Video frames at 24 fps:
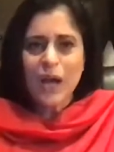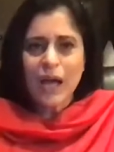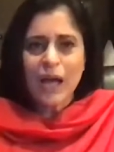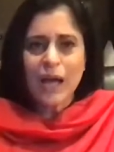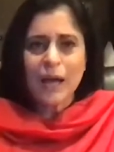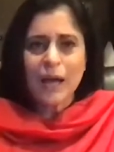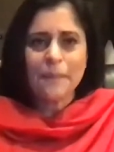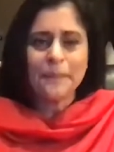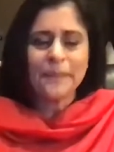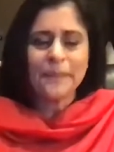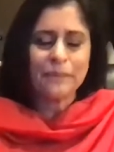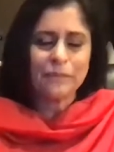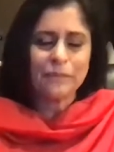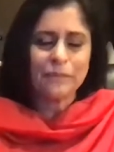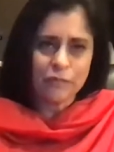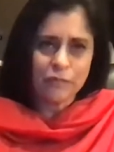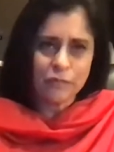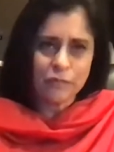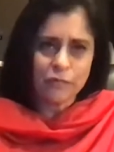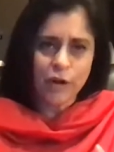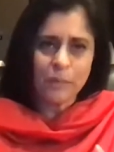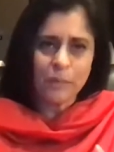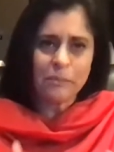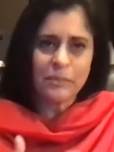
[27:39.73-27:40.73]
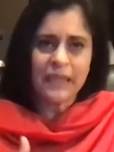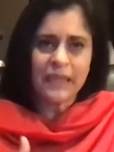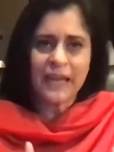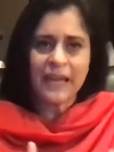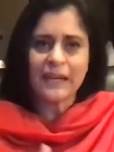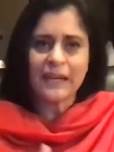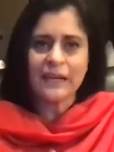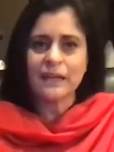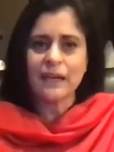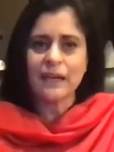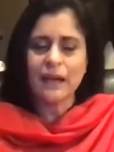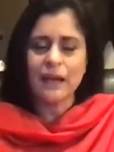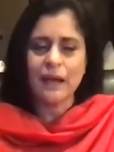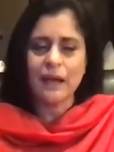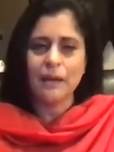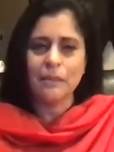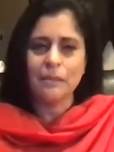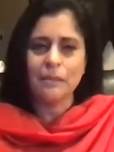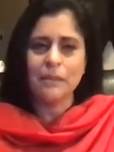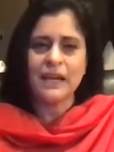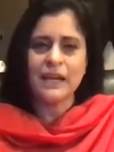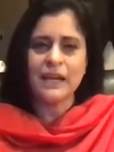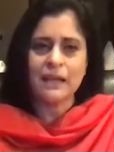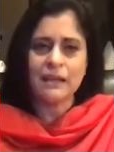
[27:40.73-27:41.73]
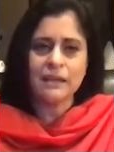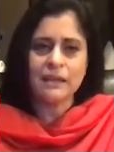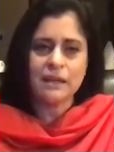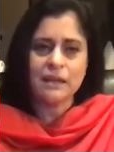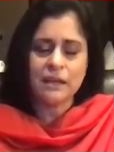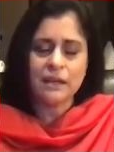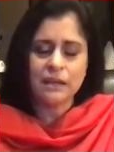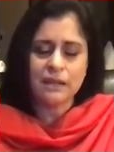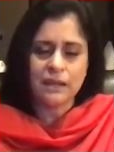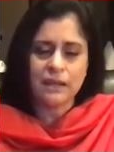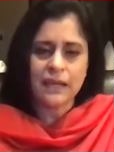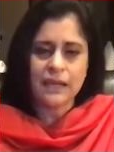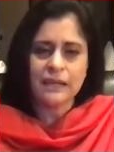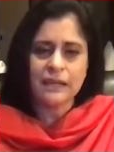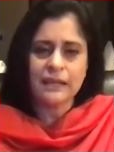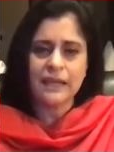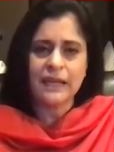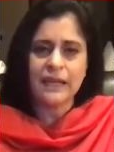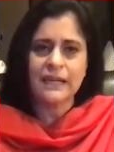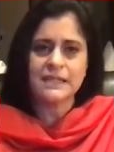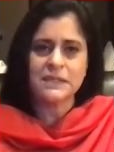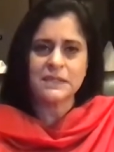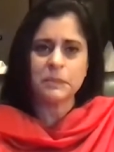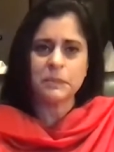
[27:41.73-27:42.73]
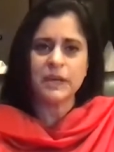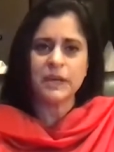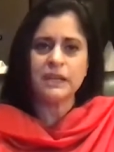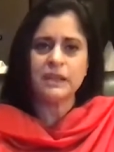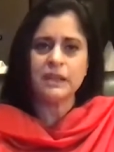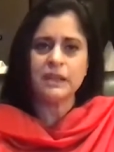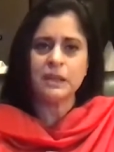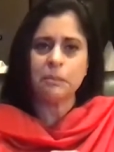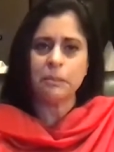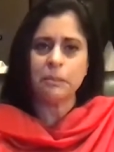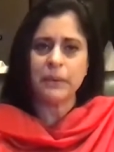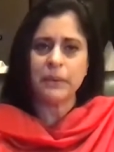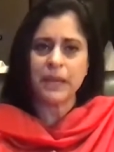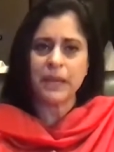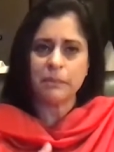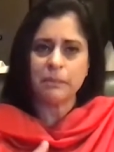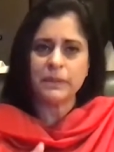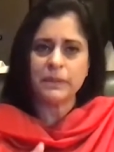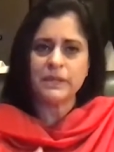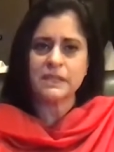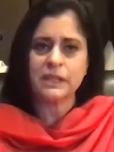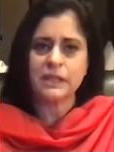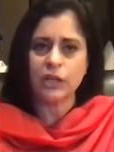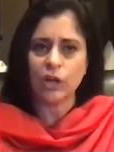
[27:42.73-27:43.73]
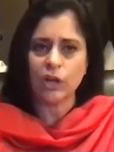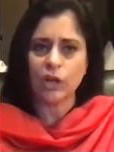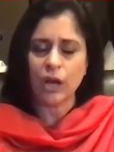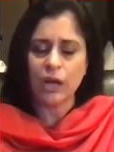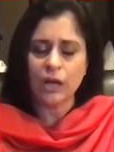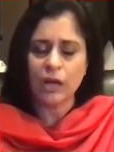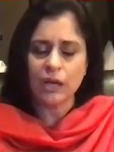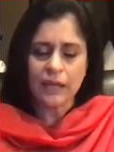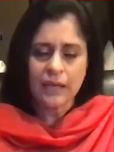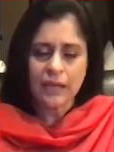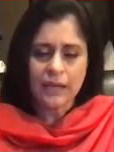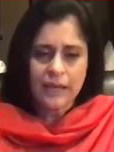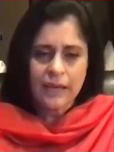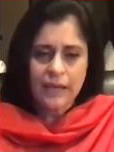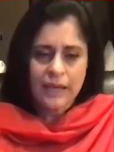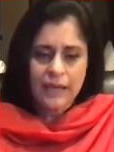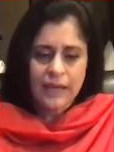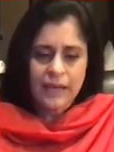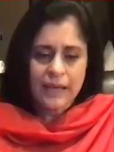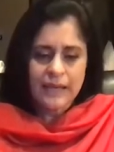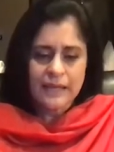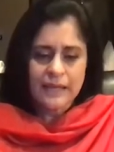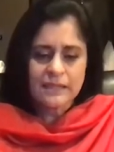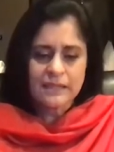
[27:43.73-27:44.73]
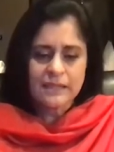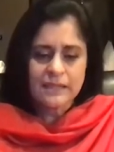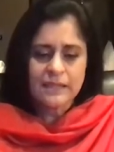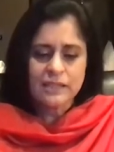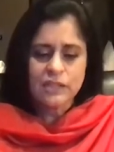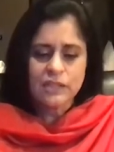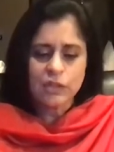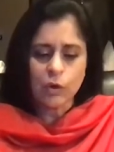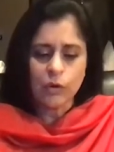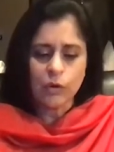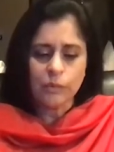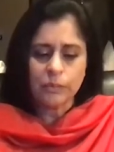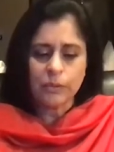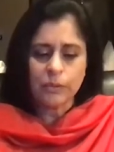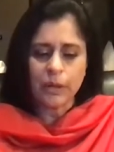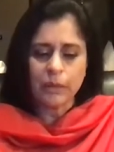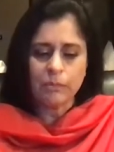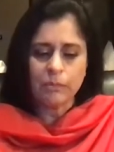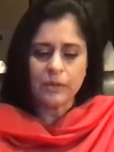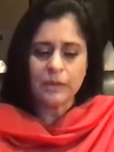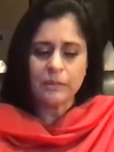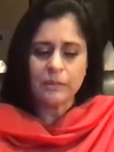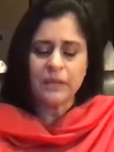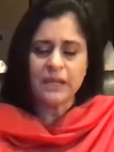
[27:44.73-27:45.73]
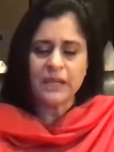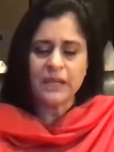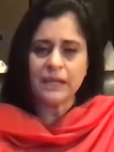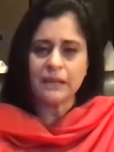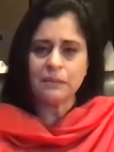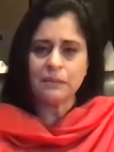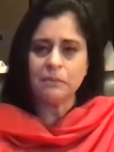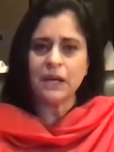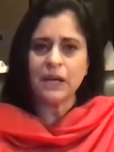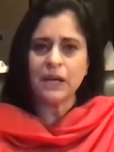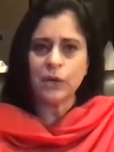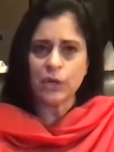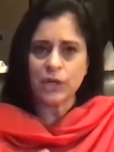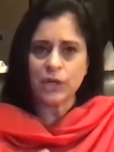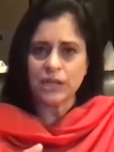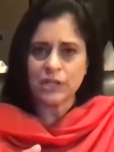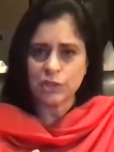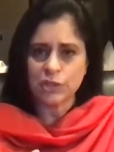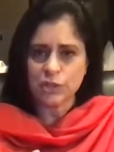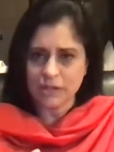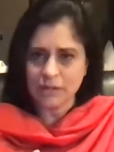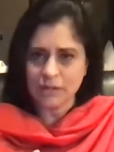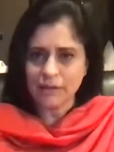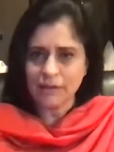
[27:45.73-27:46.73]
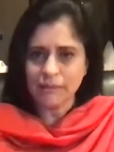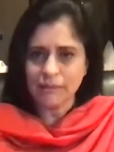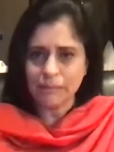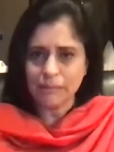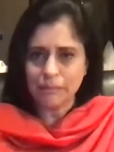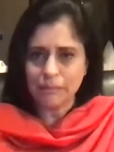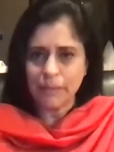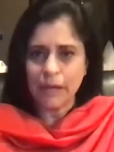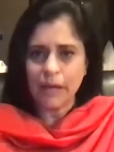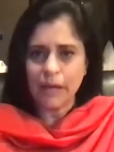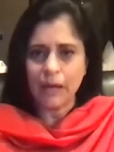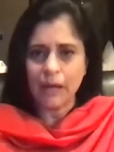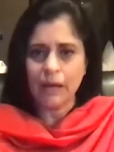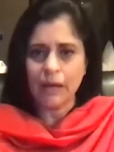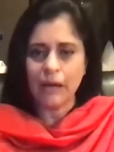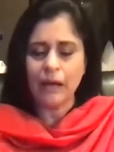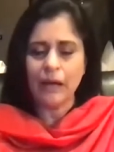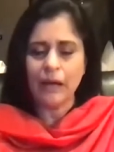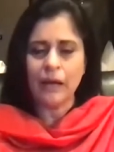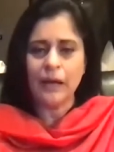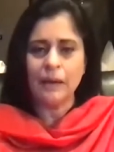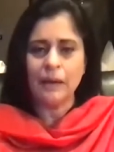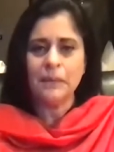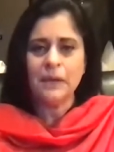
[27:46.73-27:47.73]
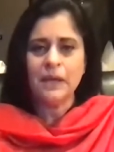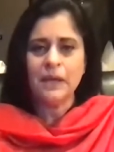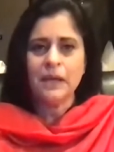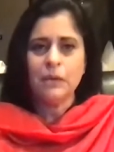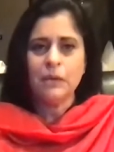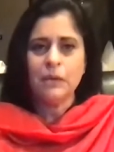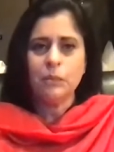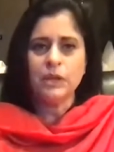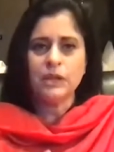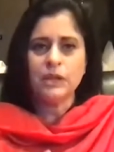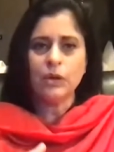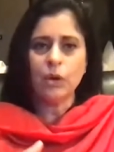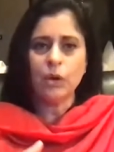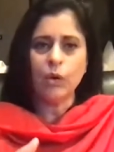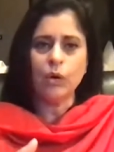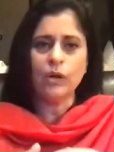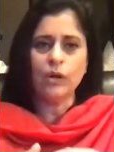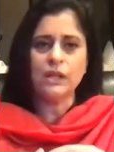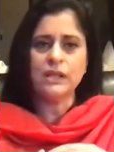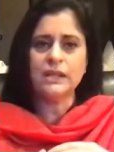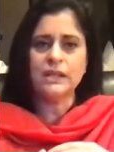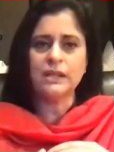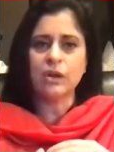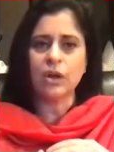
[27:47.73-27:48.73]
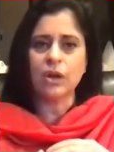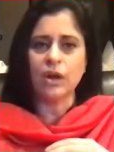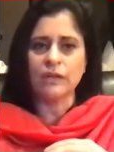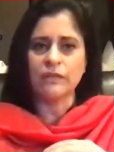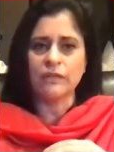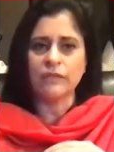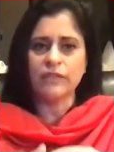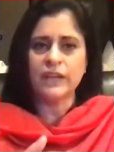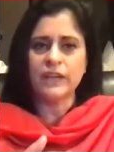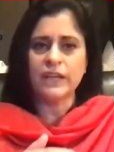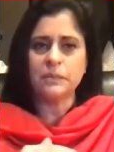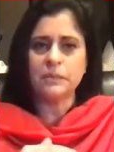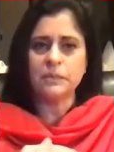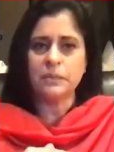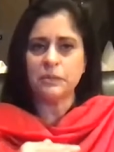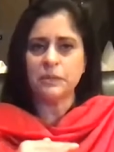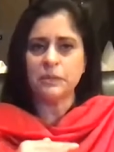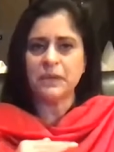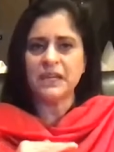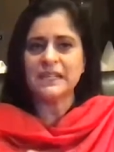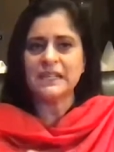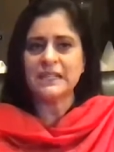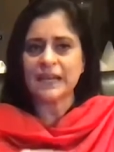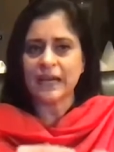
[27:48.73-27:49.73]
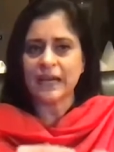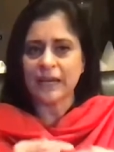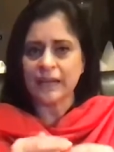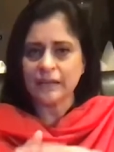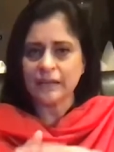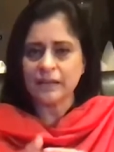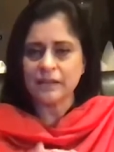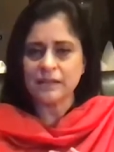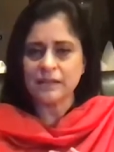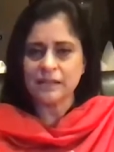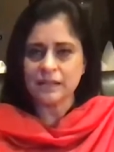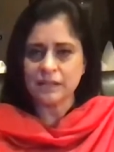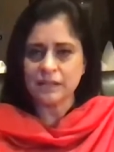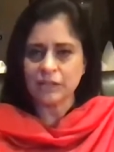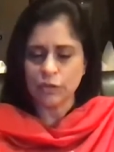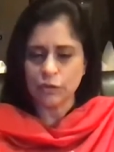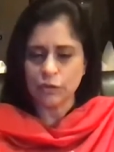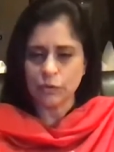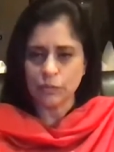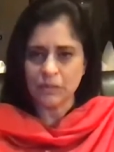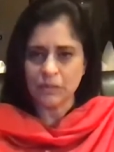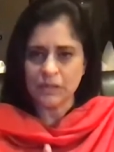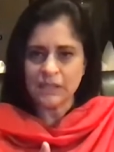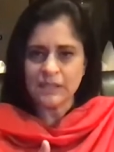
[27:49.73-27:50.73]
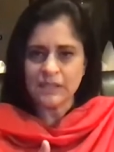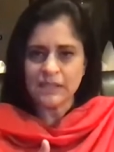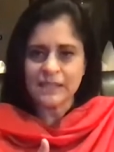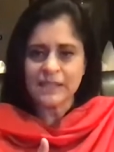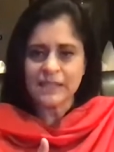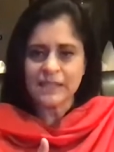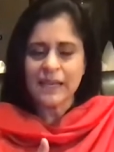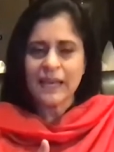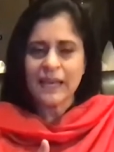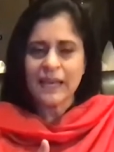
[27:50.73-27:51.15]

um, from that, um, another thing that has been in the papers a lot is this whole problem in Maharashtra uh, with all the conflict between tigers and humans.